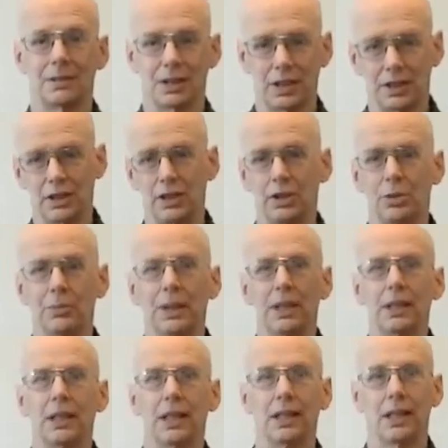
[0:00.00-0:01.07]
Continue
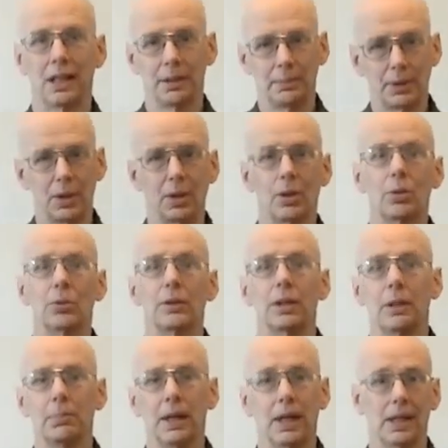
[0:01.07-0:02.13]
meditating. Let them go when
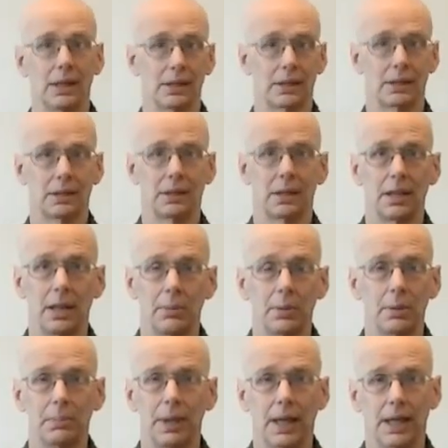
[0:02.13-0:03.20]
they pass. And they
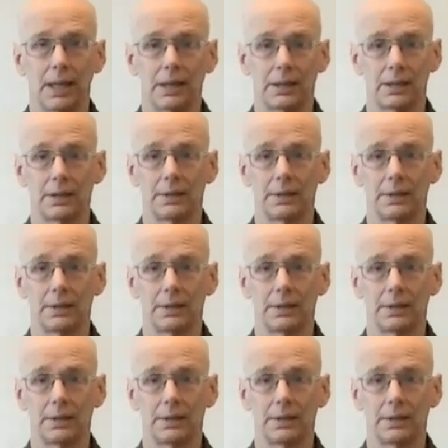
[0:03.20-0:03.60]
will pass.